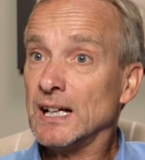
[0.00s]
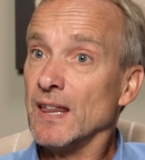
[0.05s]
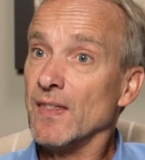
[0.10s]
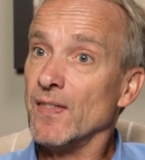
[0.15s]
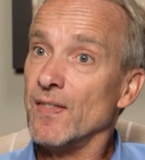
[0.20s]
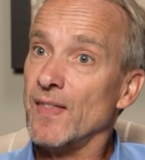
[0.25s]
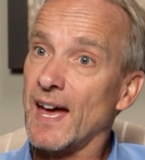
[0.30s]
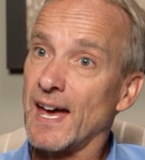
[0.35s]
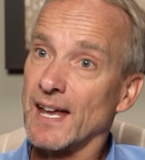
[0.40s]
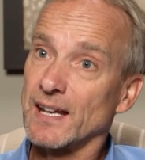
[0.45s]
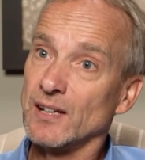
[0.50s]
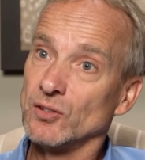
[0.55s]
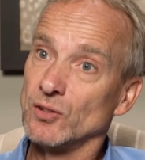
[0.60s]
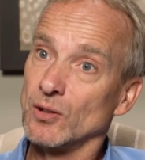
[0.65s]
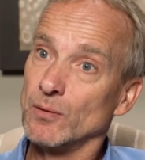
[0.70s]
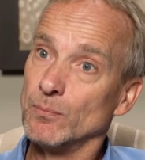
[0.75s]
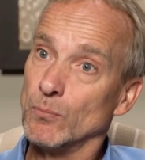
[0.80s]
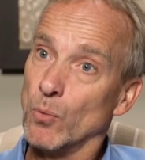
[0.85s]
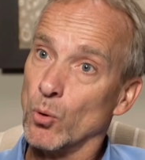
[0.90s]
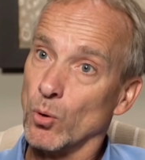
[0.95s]
That is
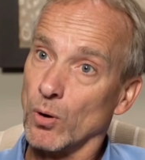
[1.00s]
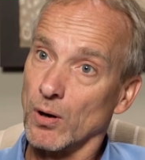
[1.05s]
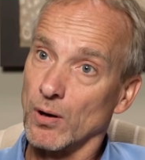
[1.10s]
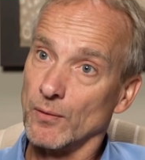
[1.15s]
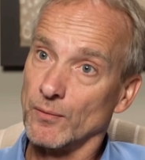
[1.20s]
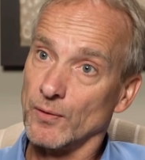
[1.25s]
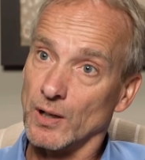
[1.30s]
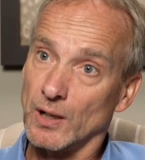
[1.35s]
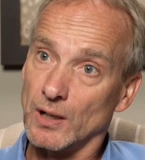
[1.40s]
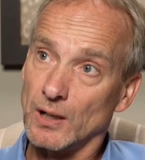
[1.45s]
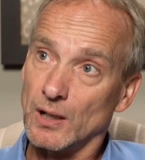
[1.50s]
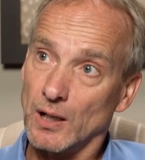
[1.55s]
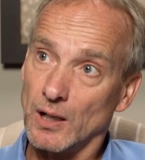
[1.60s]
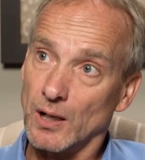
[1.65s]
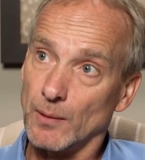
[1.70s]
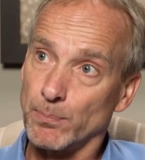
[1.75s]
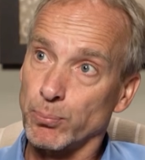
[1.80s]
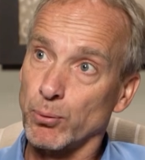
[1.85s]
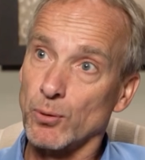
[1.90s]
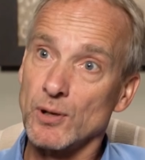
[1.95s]
more of a
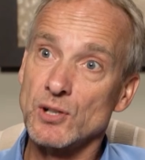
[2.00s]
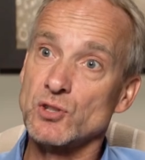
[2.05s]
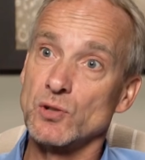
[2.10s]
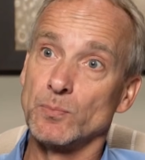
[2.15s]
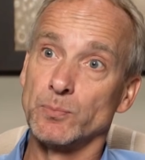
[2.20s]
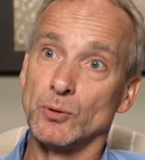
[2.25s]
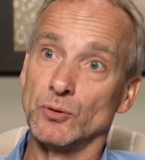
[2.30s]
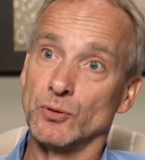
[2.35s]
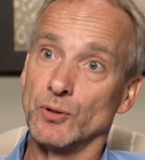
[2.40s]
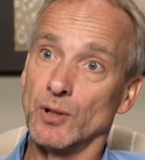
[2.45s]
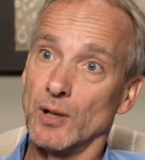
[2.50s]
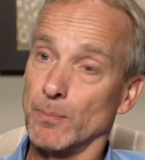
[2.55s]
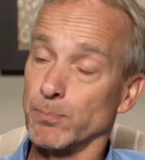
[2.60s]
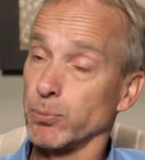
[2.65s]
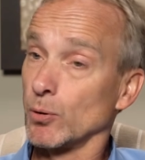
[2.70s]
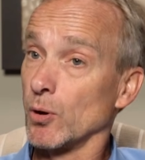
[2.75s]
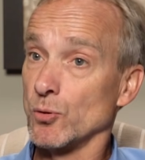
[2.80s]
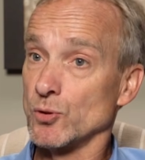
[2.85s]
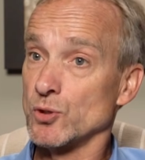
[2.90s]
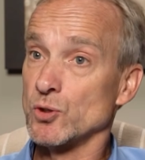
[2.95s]
principled
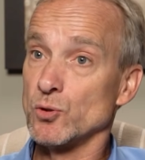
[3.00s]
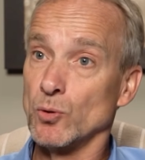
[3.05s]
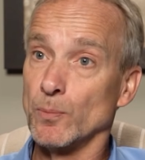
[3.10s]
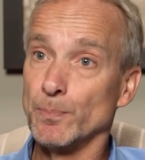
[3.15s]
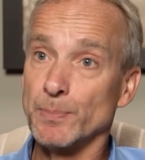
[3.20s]
approach to a